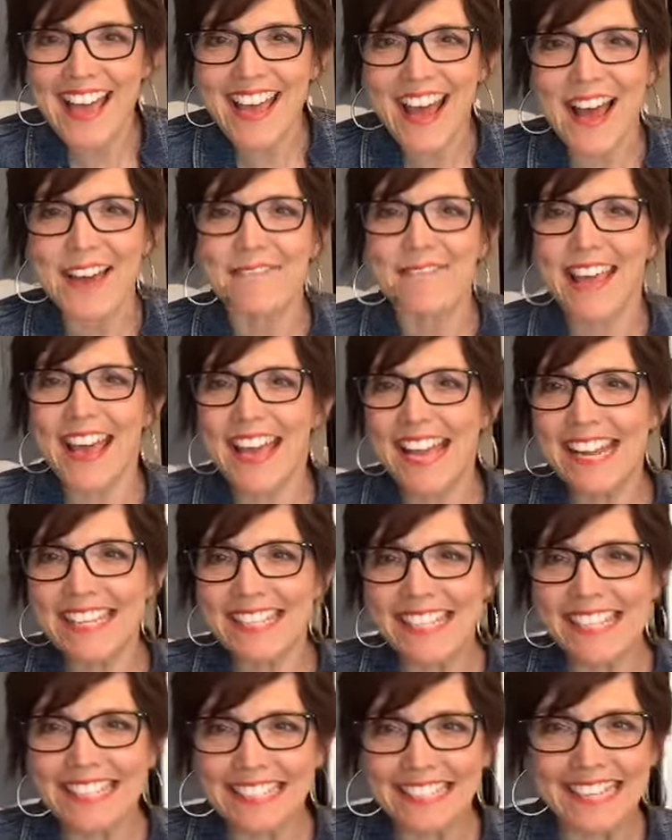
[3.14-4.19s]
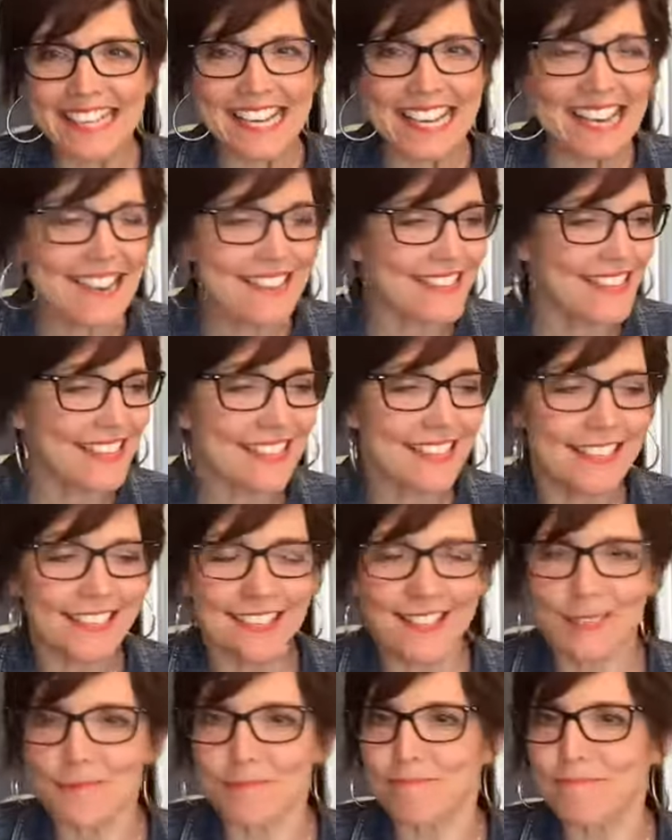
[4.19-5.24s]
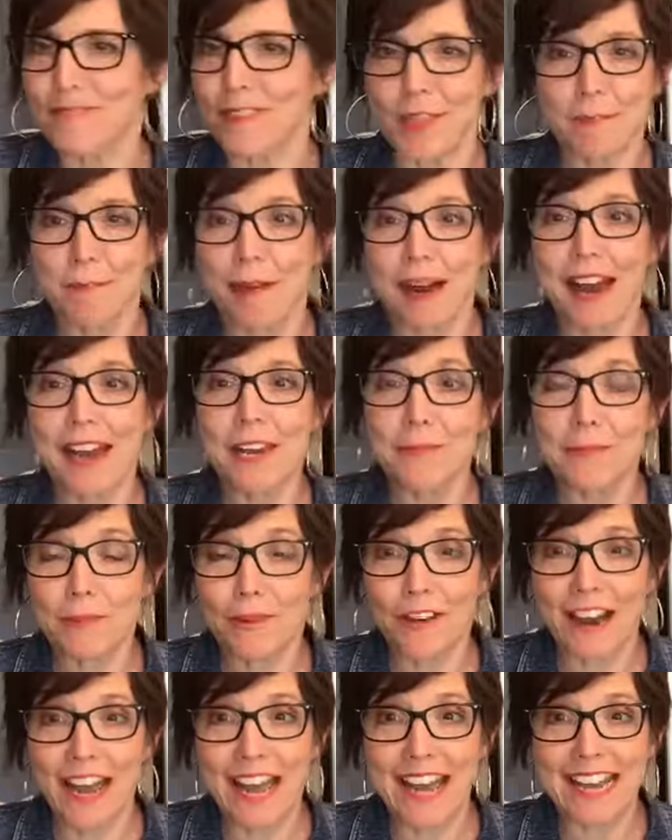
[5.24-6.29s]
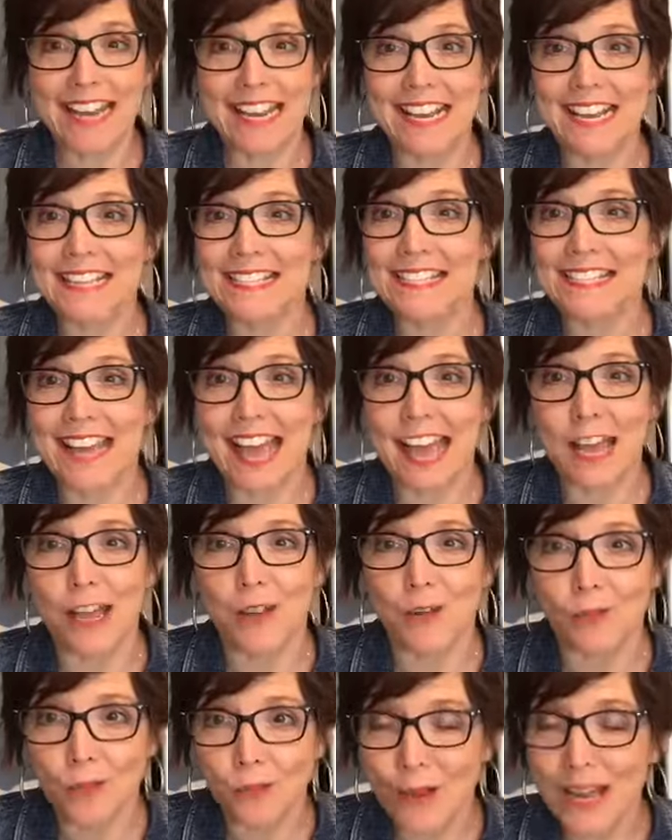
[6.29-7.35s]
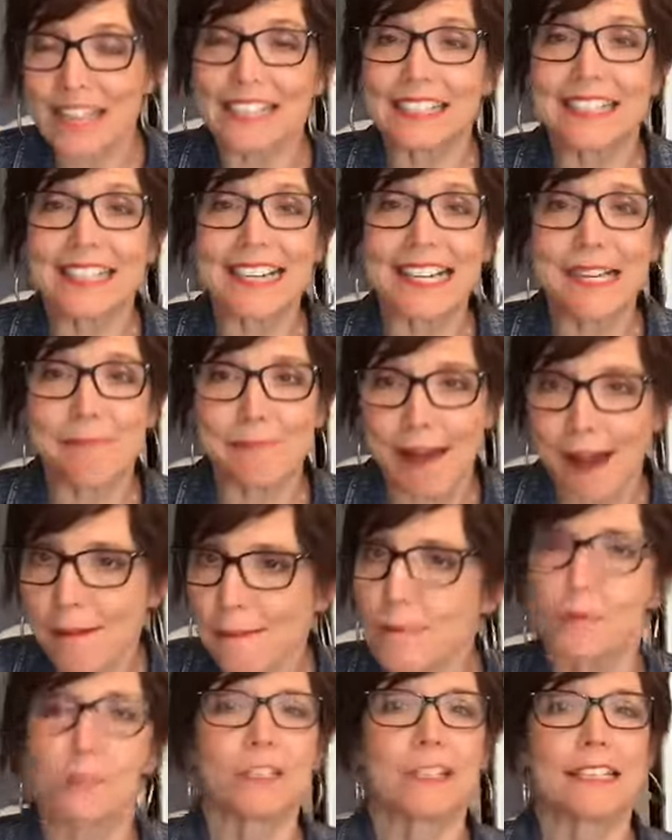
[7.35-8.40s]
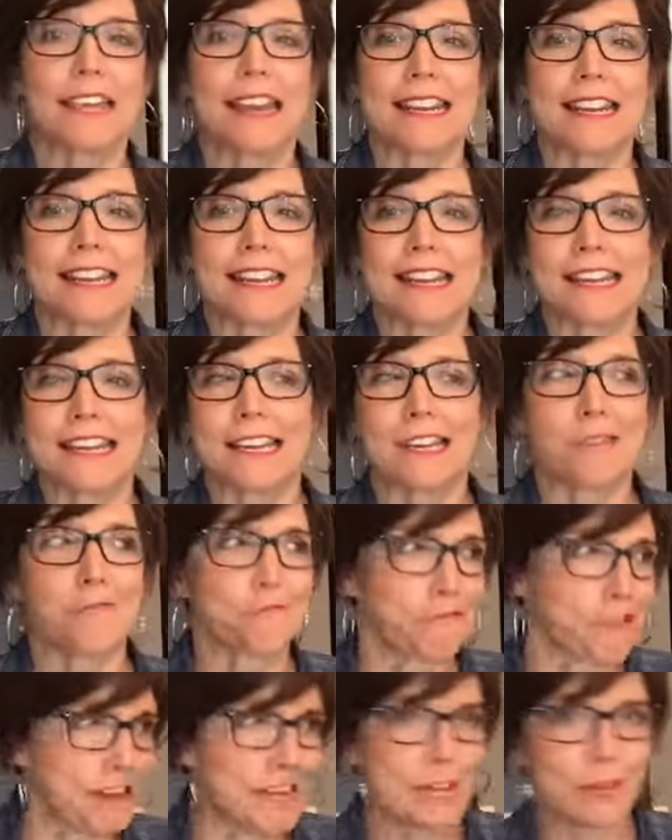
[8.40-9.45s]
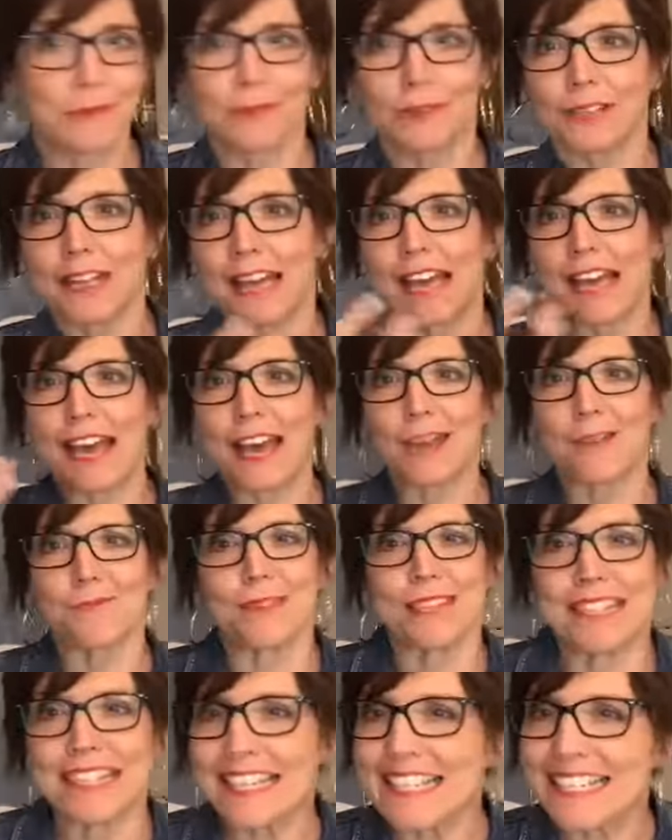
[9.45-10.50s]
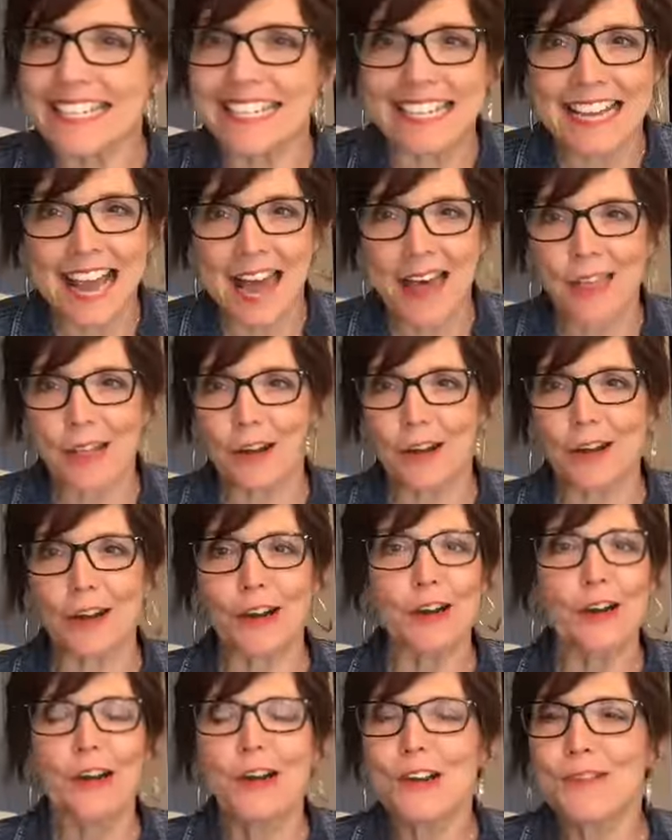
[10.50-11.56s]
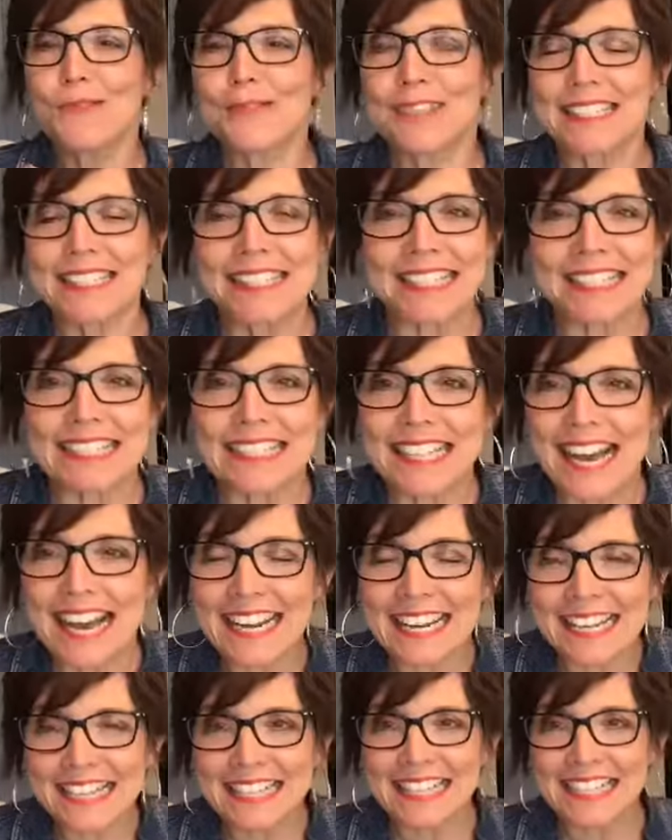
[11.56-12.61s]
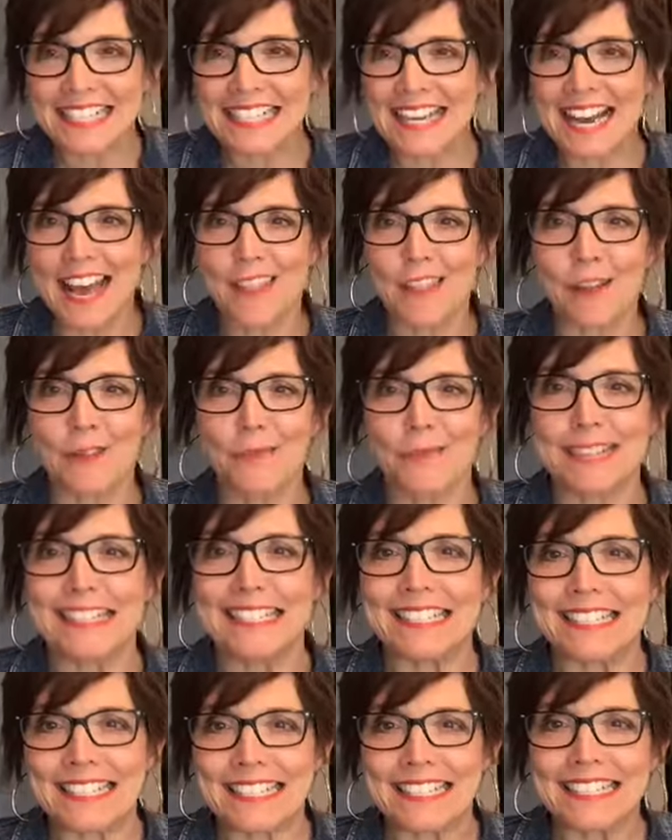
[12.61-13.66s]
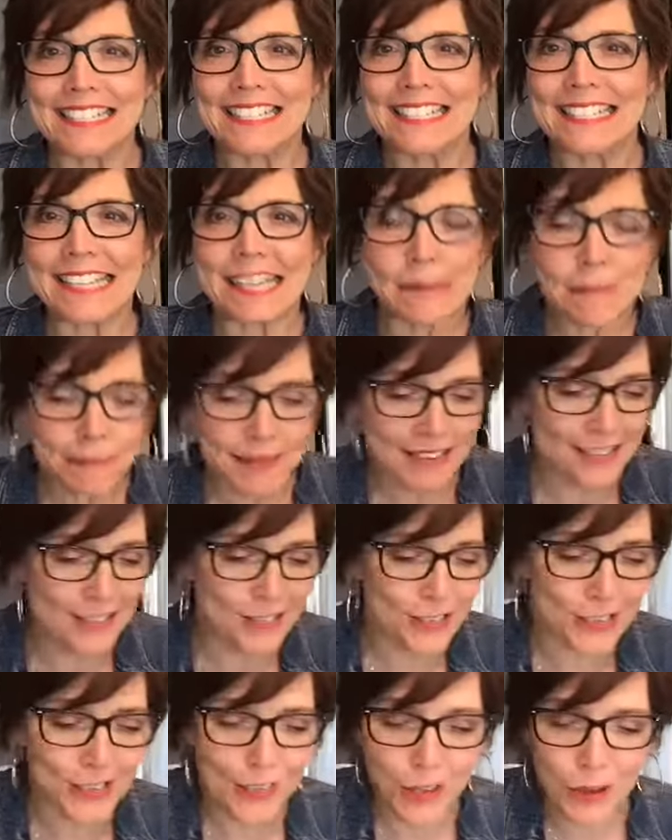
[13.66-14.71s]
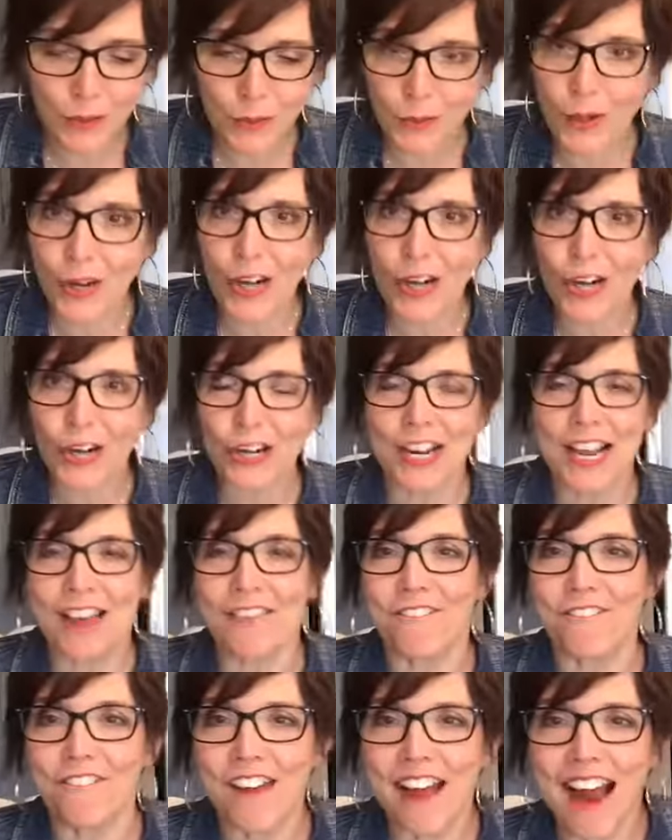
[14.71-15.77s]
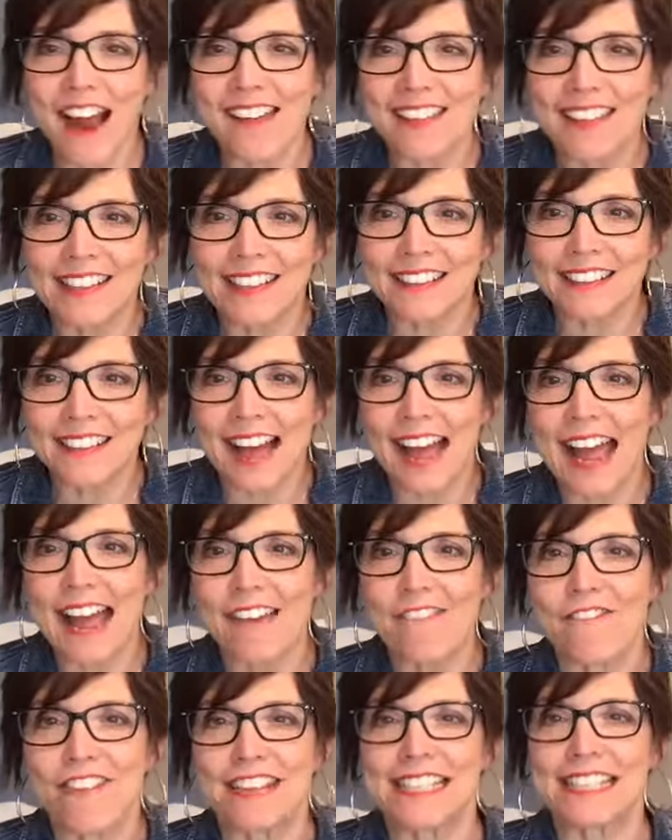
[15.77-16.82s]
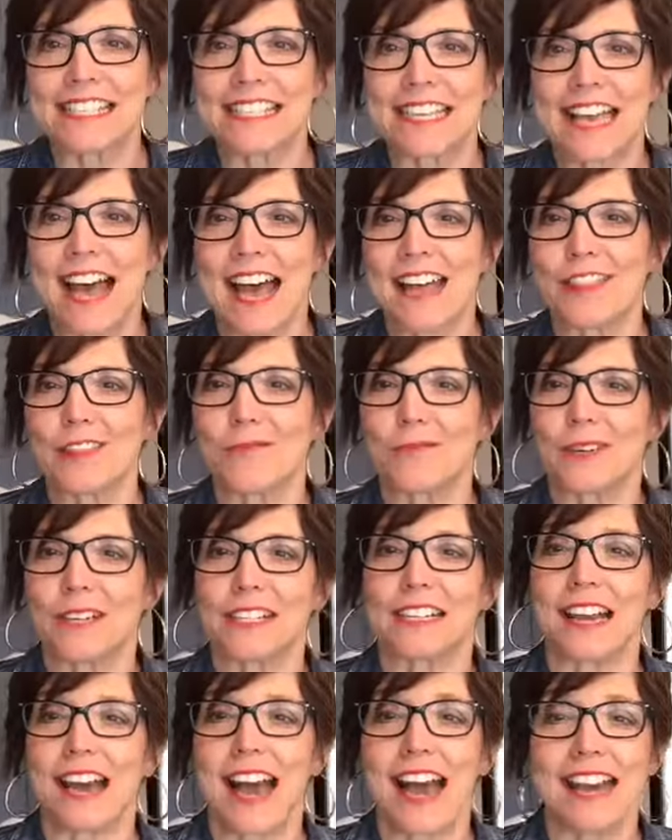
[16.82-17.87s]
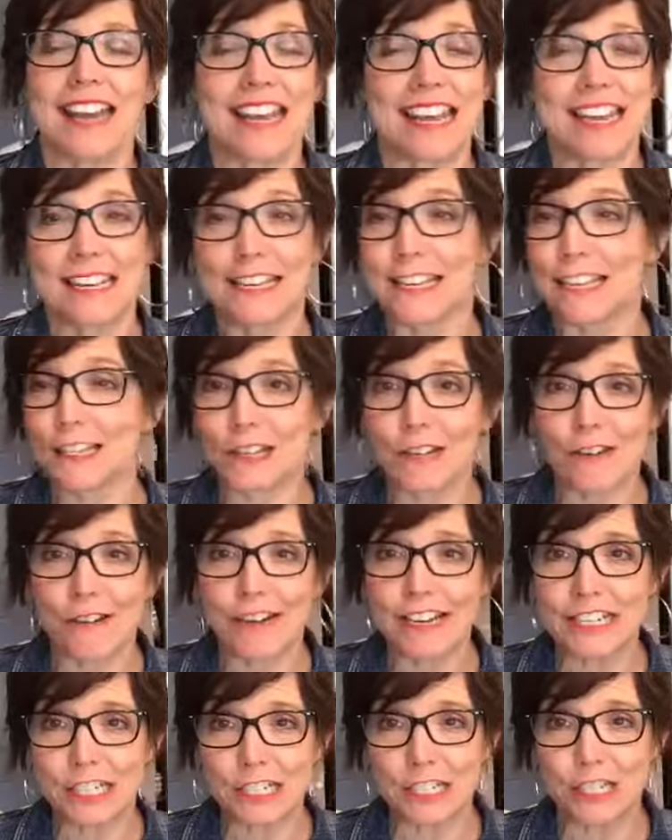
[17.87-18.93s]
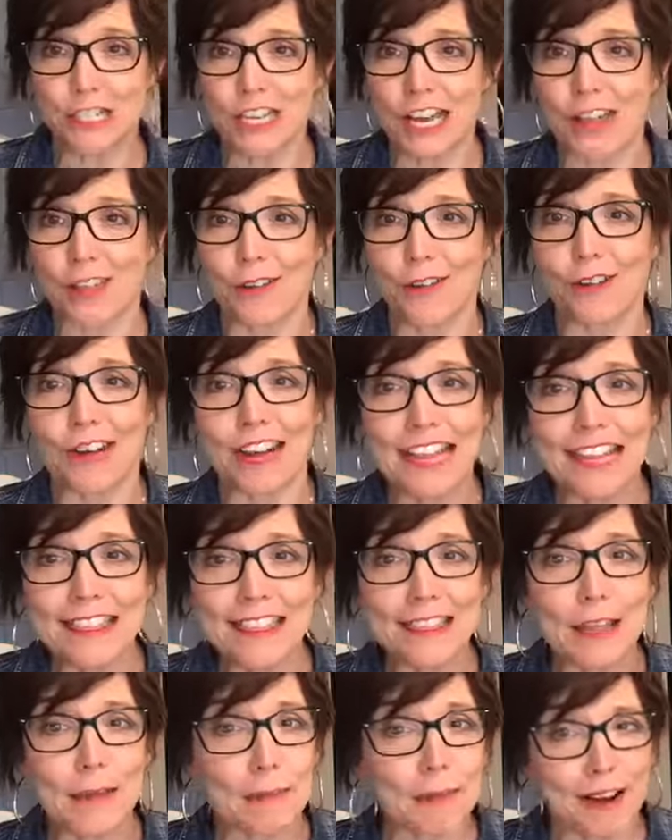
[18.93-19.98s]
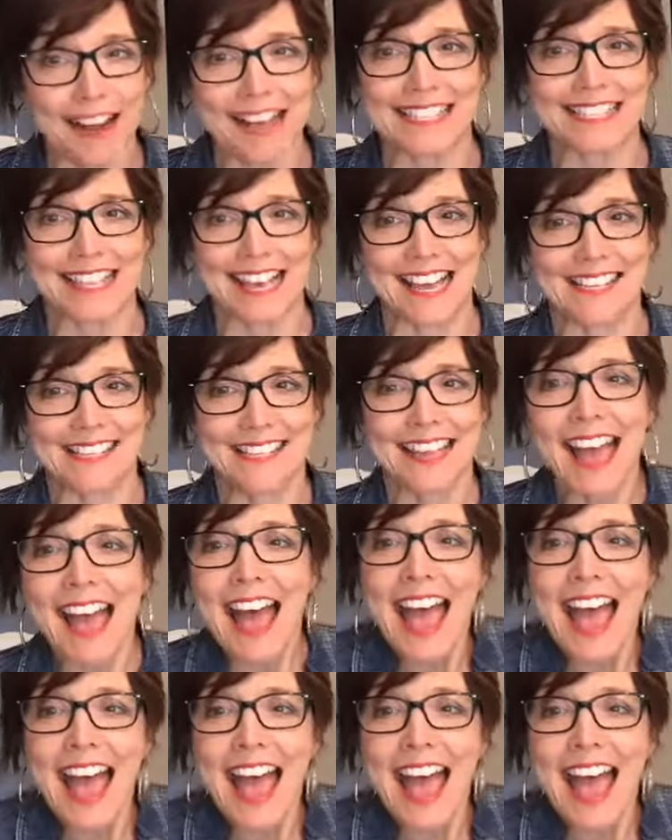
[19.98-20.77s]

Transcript: I'm Andy Lee. This is The Bite of Bread. It's a weekly Bible study, reading plan. We get together, we study together, we dig deep into the Word and find the life inside the Word of God and encourage each other in the process.